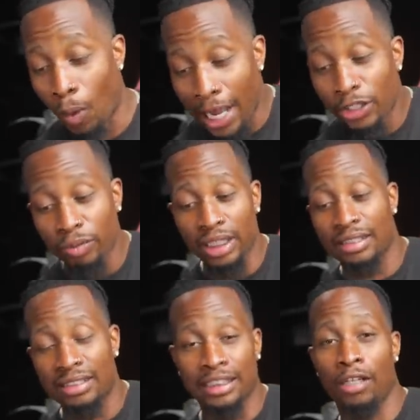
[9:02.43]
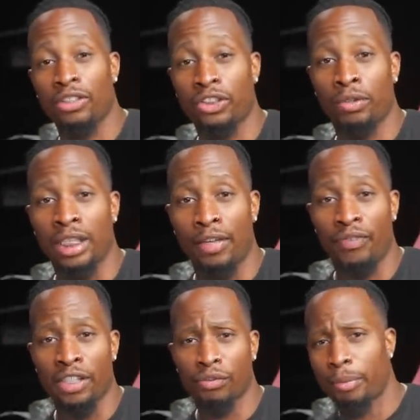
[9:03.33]
Why do you need to sell the Sony
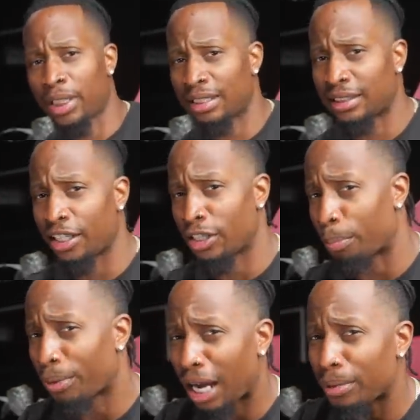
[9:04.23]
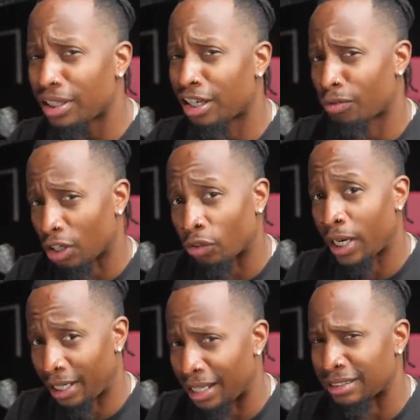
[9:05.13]
FX3? Because Terry, you're probably going to
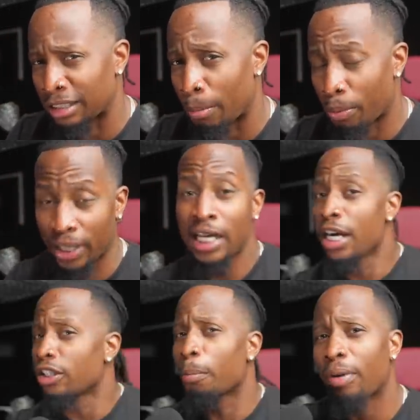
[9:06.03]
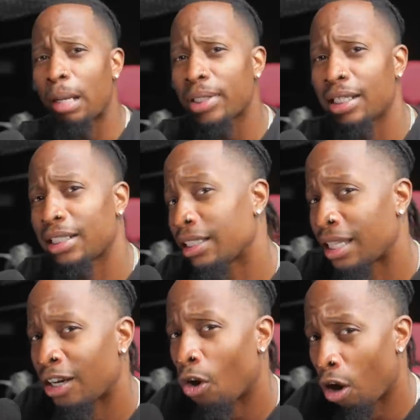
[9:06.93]
regret it at some point. You're probably going to
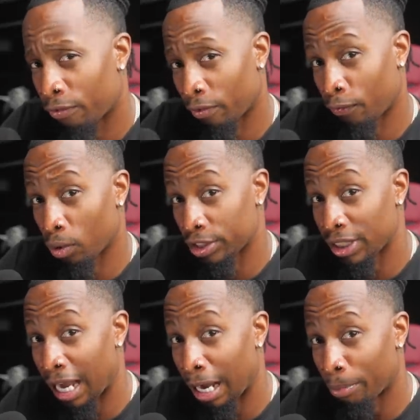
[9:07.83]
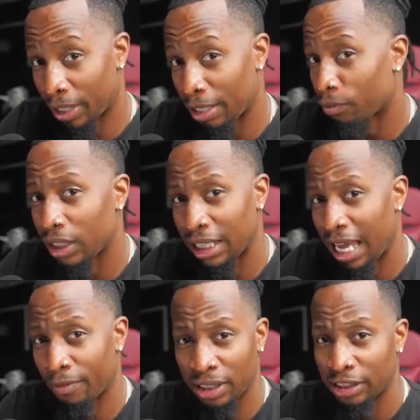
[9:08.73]
get that offer for a job where they really
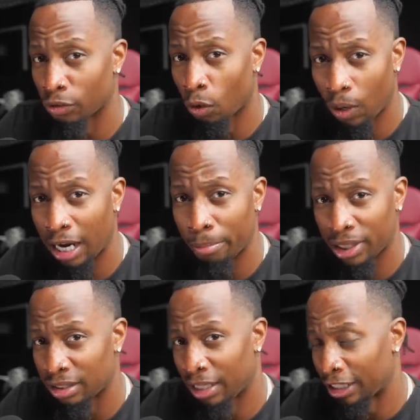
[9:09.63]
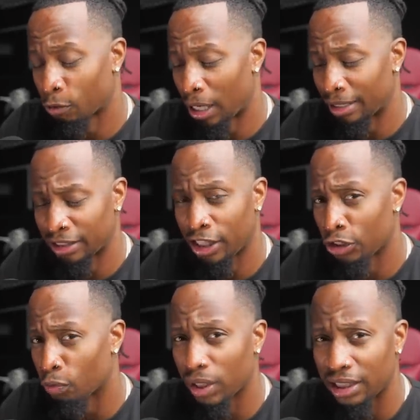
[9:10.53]
have these requirements and X, Y, and Z,
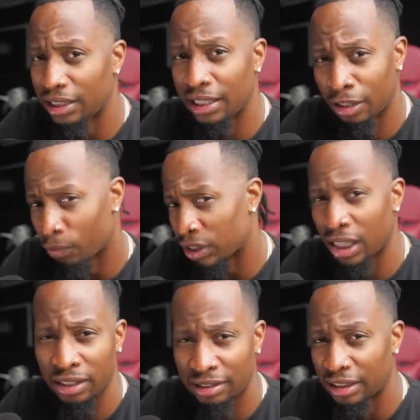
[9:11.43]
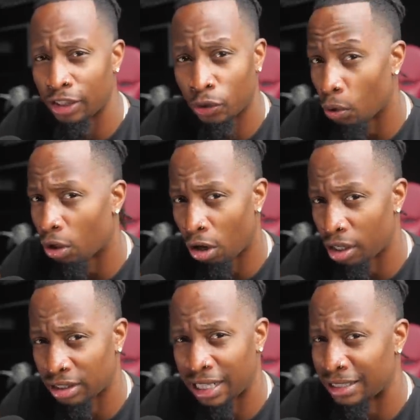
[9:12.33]
and you really need a redundancy of dual
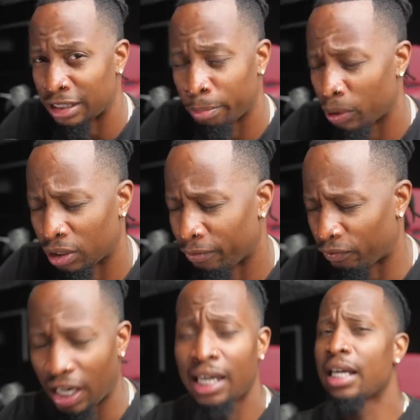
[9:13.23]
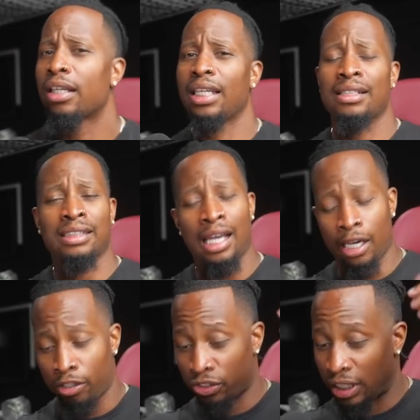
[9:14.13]
car slots and the built-in fan. Yes, I
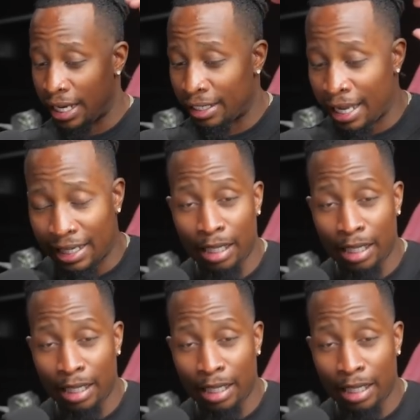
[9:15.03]
understand that.